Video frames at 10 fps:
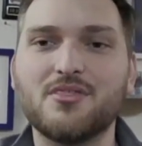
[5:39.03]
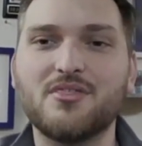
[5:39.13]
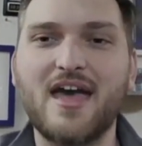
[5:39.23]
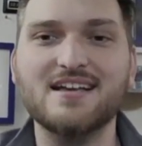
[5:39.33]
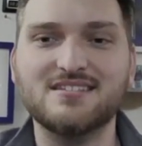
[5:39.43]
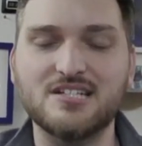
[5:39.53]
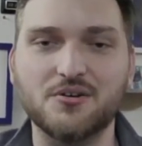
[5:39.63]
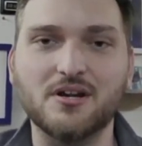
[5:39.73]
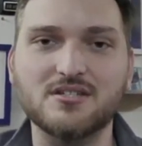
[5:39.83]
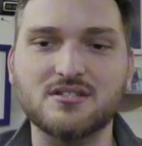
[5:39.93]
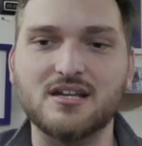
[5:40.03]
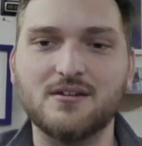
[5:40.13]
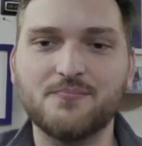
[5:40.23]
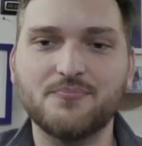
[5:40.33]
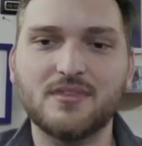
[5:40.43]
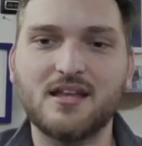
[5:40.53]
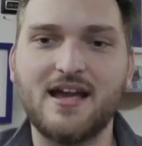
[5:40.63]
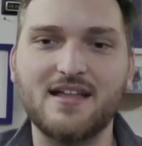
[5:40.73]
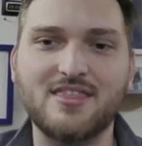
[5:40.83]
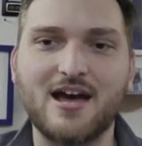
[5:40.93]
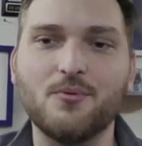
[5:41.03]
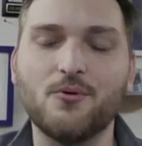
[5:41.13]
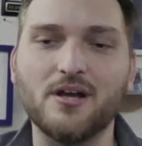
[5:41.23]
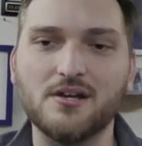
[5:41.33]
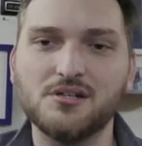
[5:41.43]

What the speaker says: that seriously at that point.